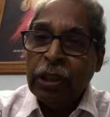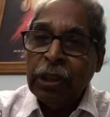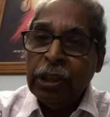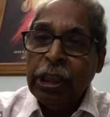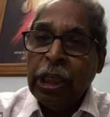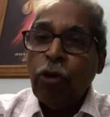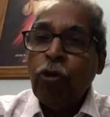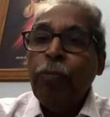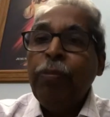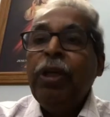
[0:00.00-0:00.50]

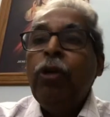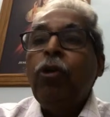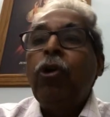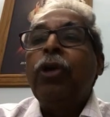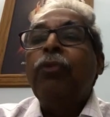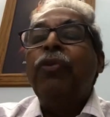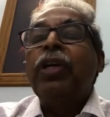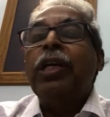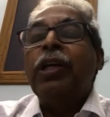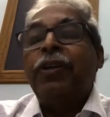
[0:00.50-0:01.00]
There would be no
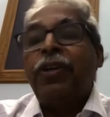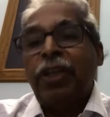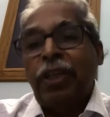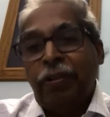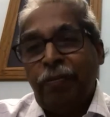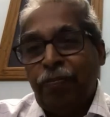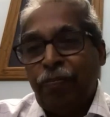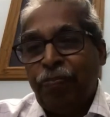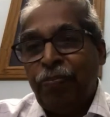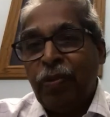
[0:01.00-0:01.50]
difficulty
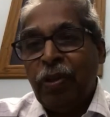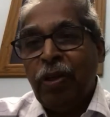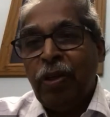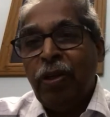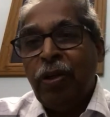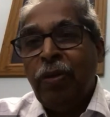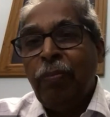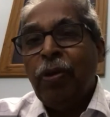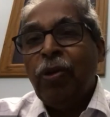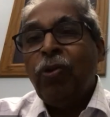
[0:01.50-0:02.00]

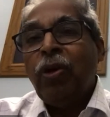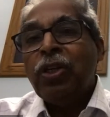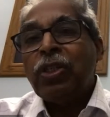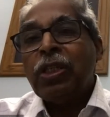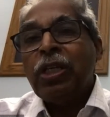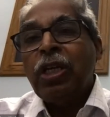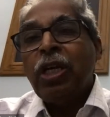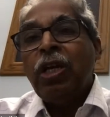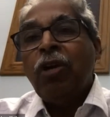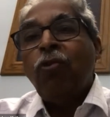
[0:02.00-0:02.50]
because
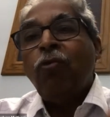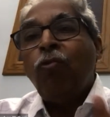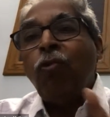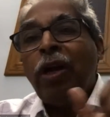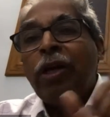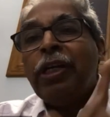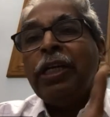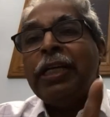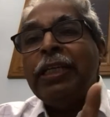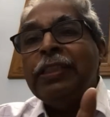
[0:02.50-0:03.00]

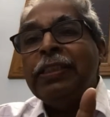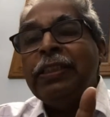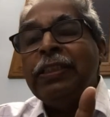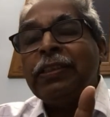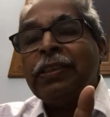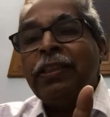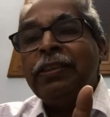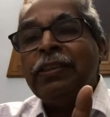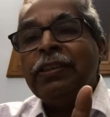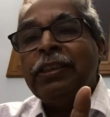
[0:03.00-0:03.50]
one case
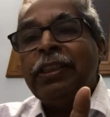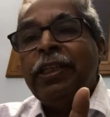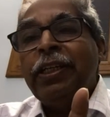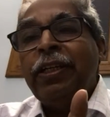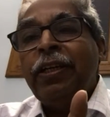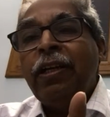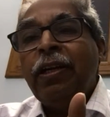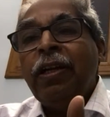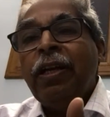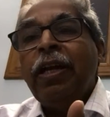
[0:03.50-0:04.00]
is
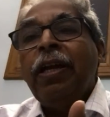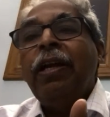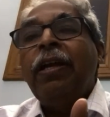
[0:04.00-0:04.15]
considered